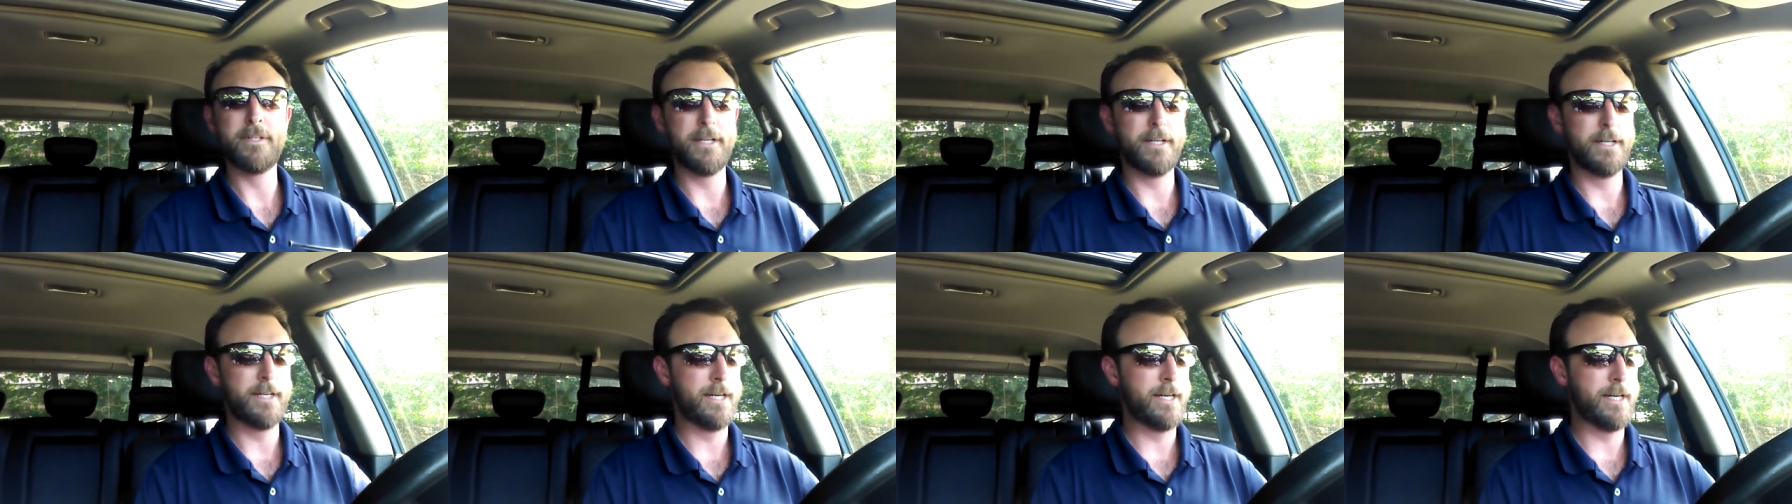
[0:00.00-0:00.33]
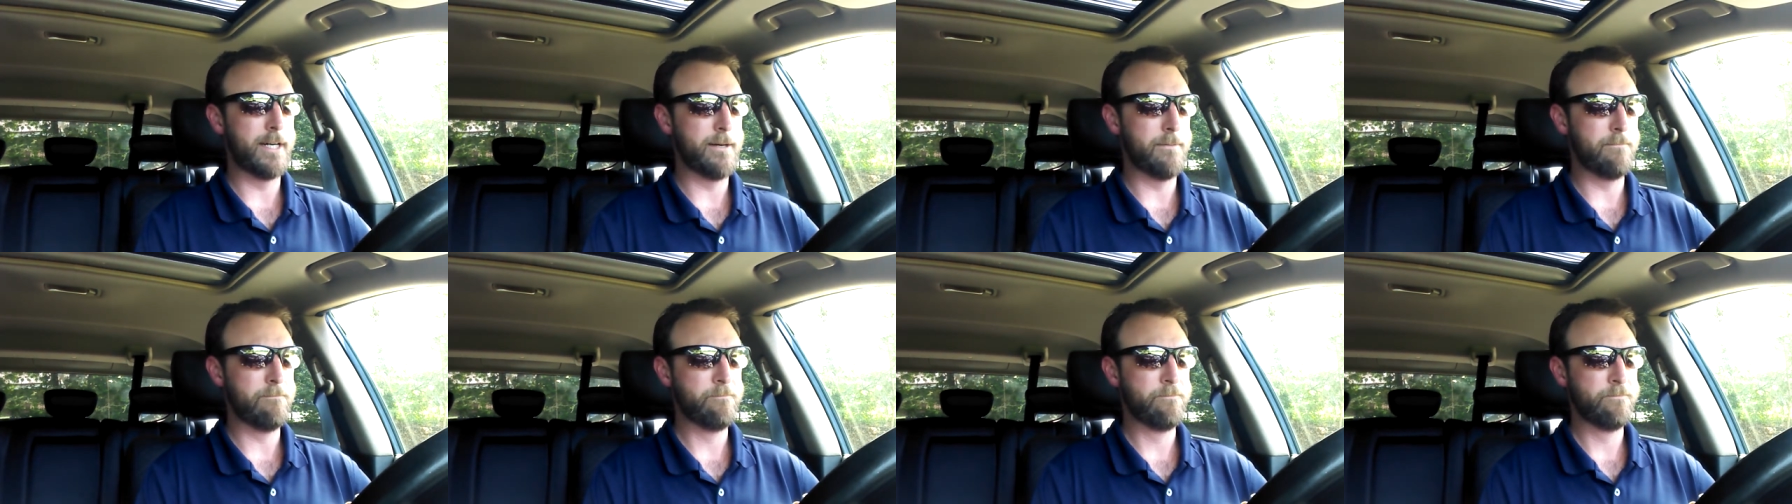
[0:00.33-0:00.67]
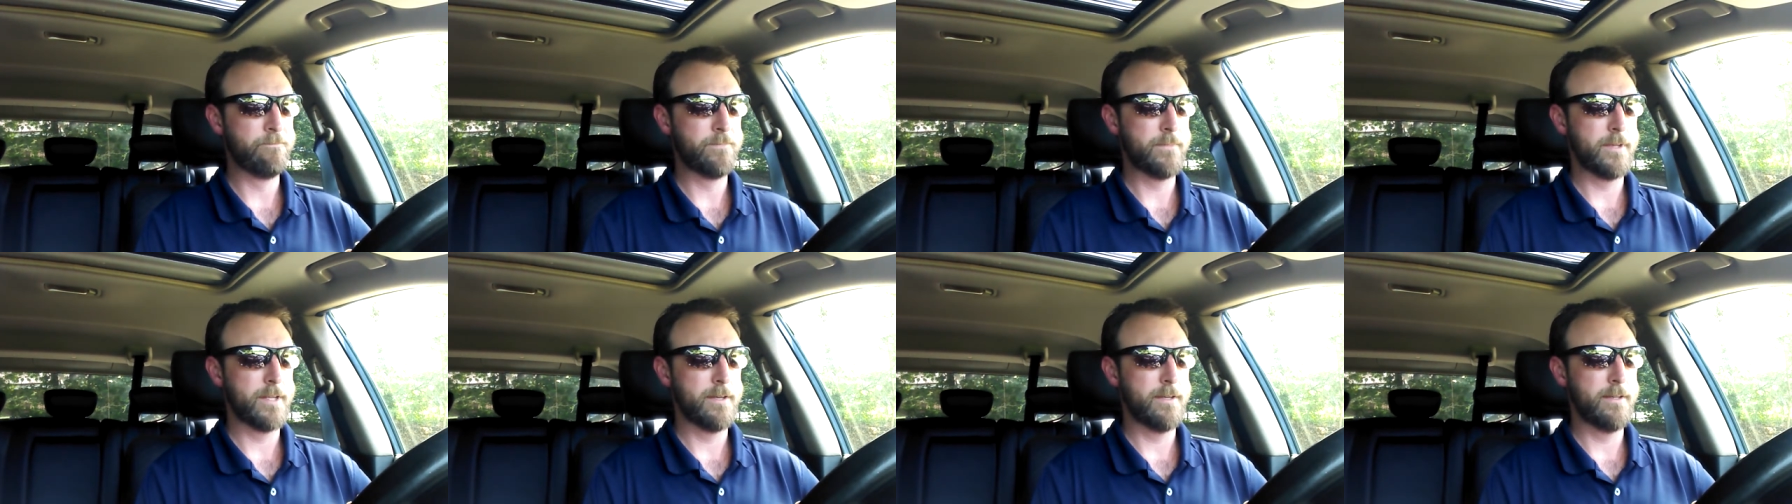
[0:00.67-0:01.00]
Um,
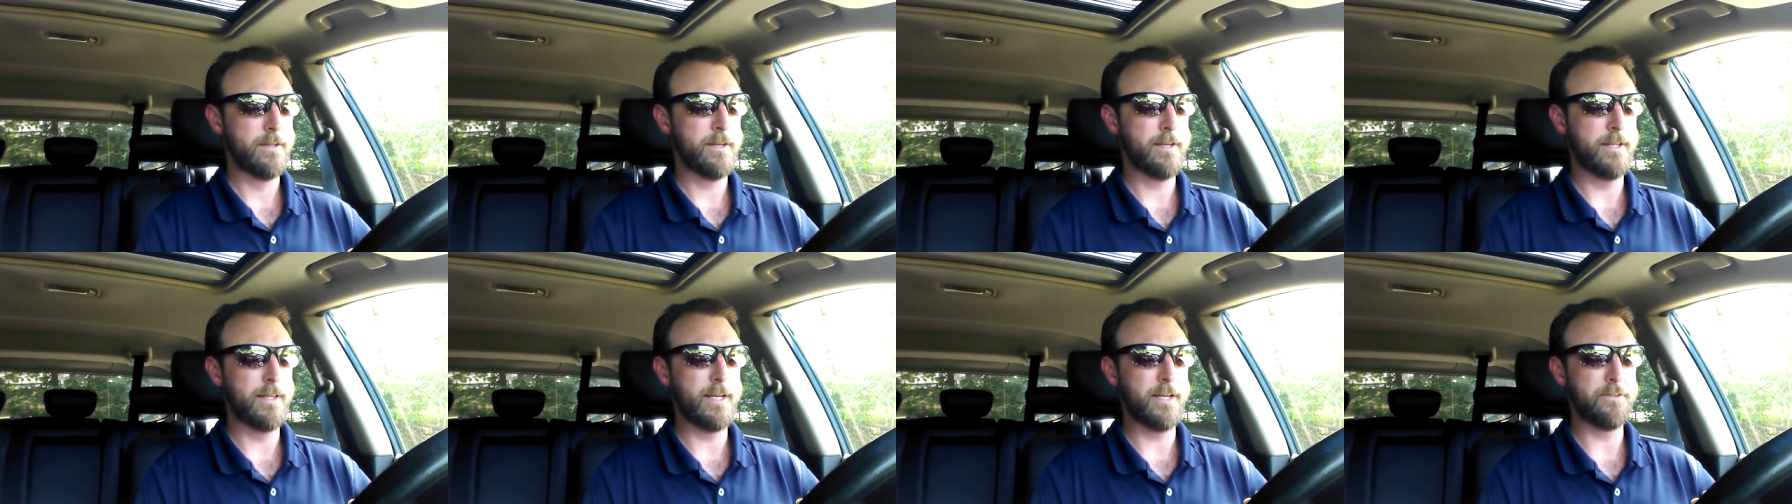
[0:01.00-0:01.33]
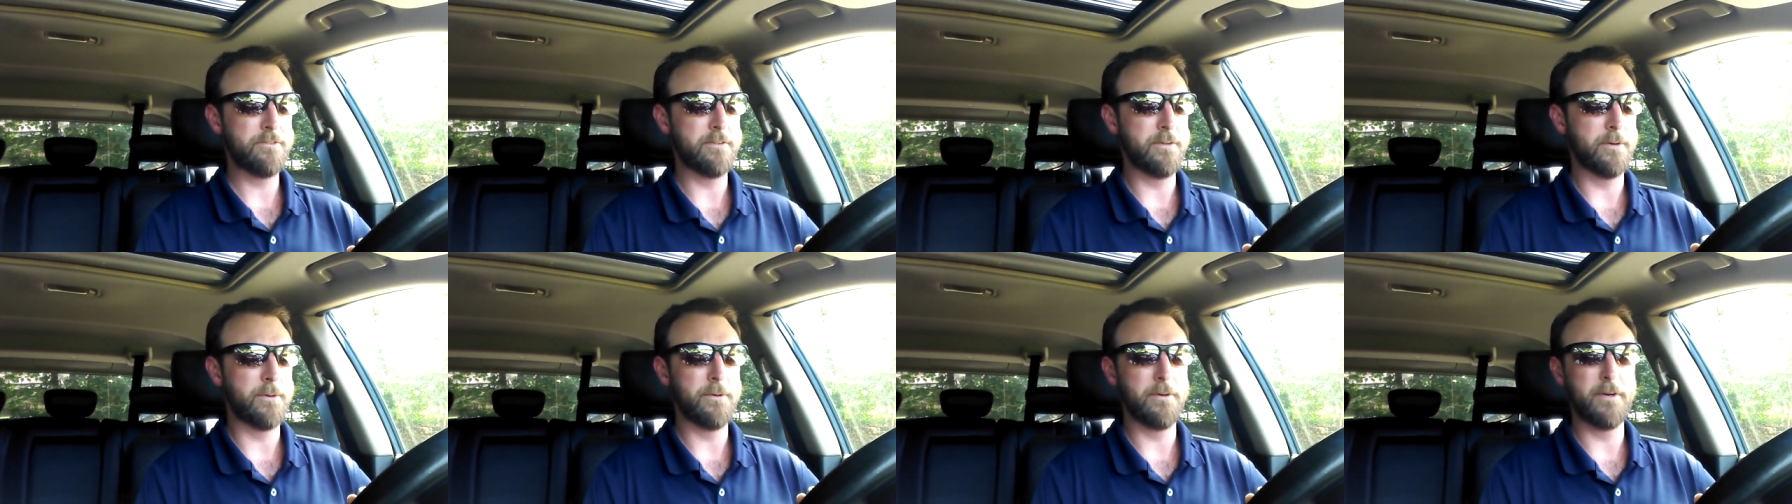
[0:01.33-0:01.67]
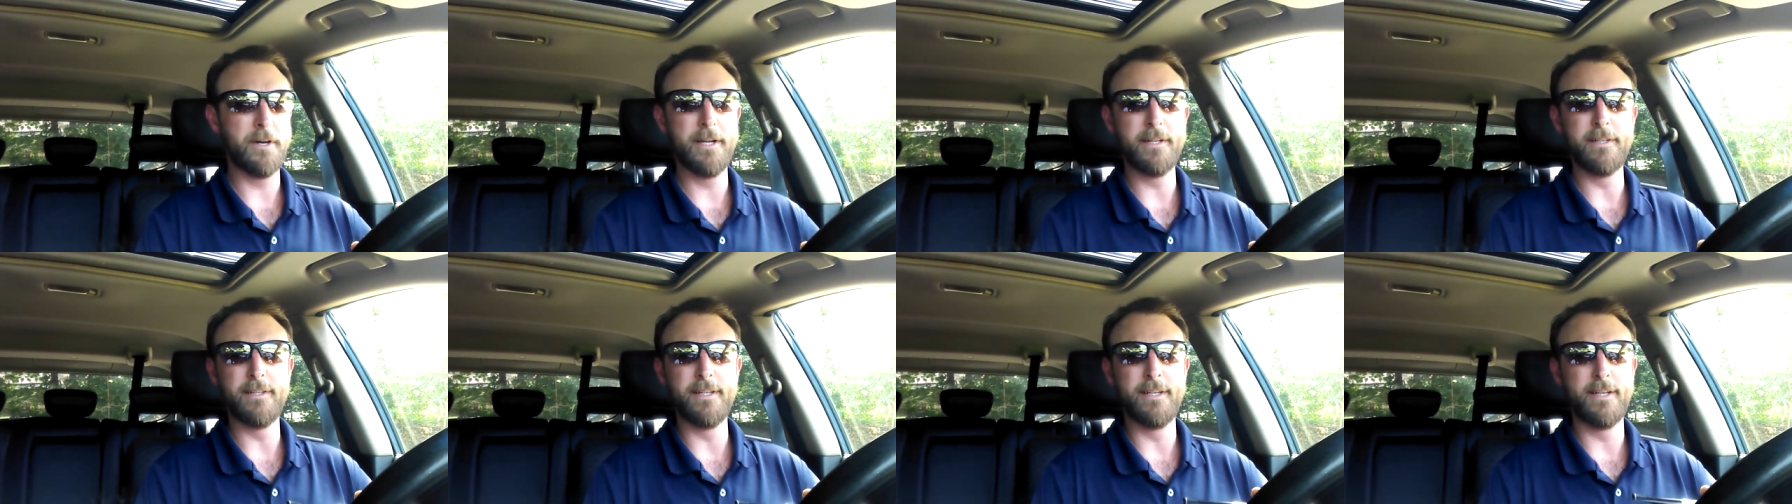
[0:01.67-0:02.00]
and that's the
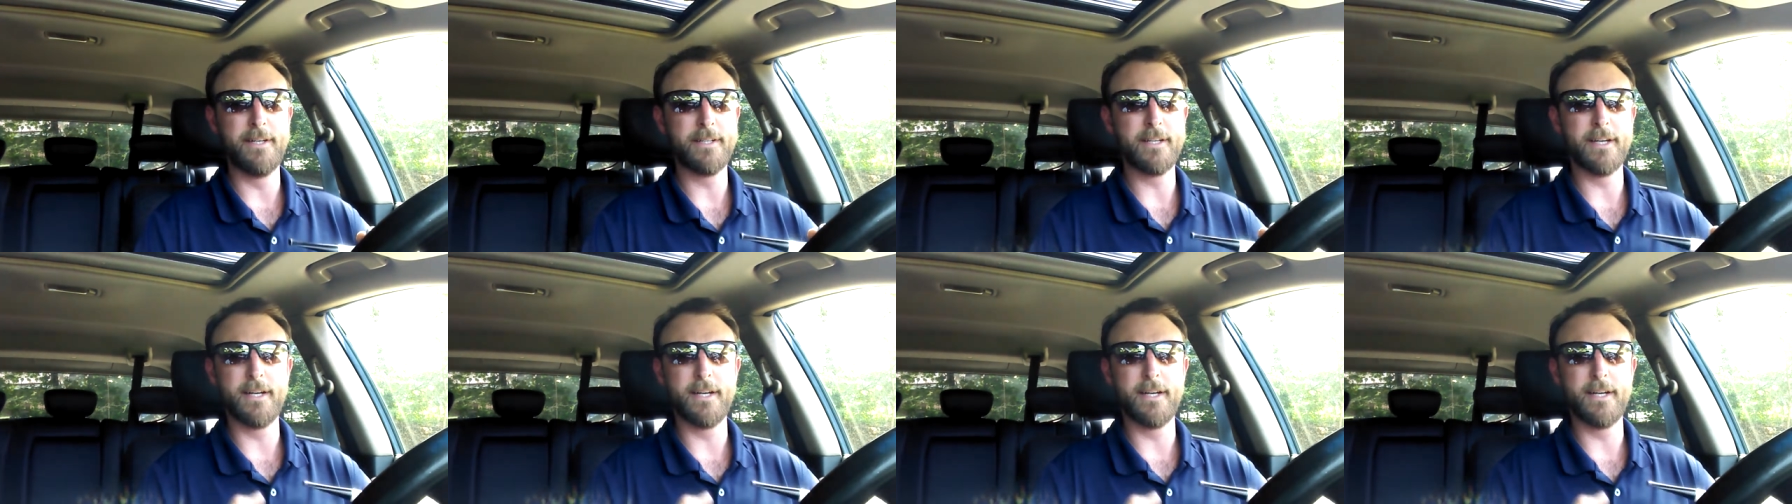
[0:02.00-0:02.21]
whole idea,